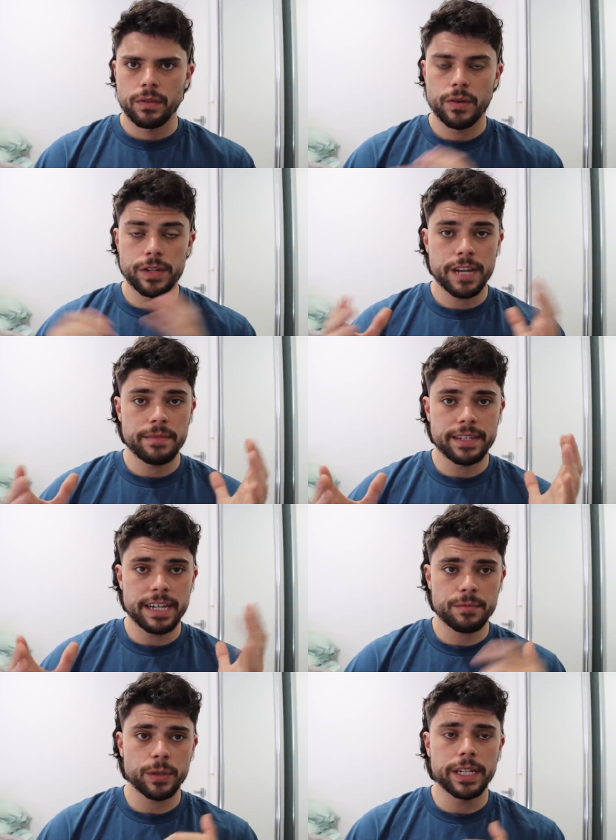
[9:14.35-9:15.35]
They're a team that
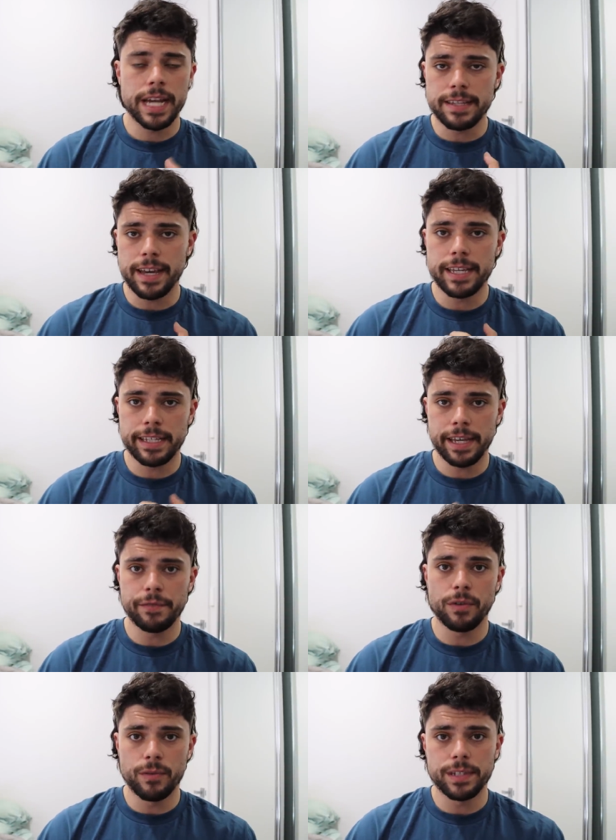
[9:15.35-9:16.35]
desperately needs a key
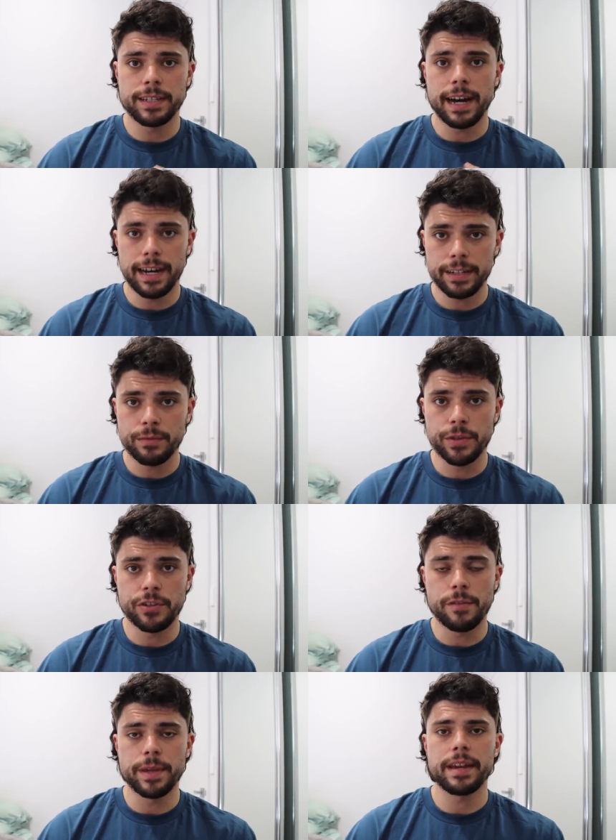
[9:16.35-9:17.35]
forward target with
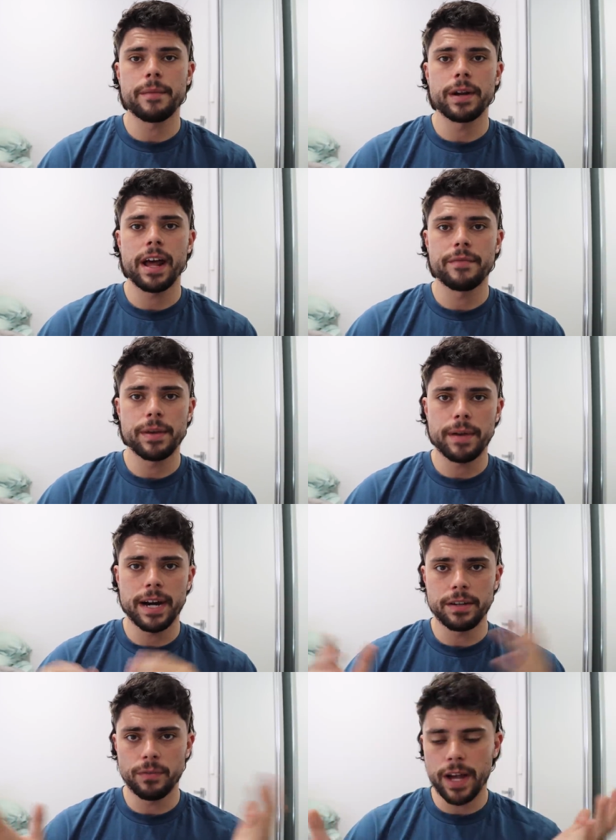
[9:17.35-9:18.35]
Jeremy Cameron having
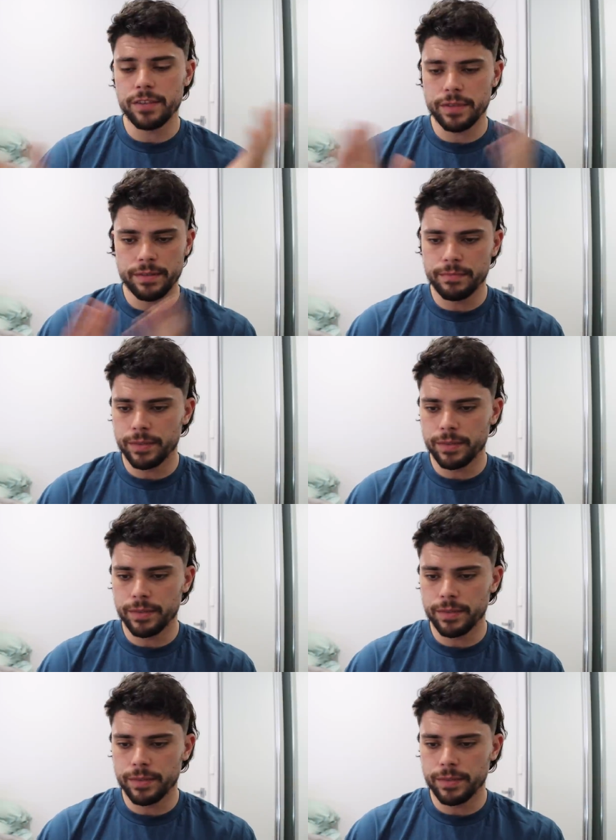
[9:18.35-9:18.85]
parted ways with him,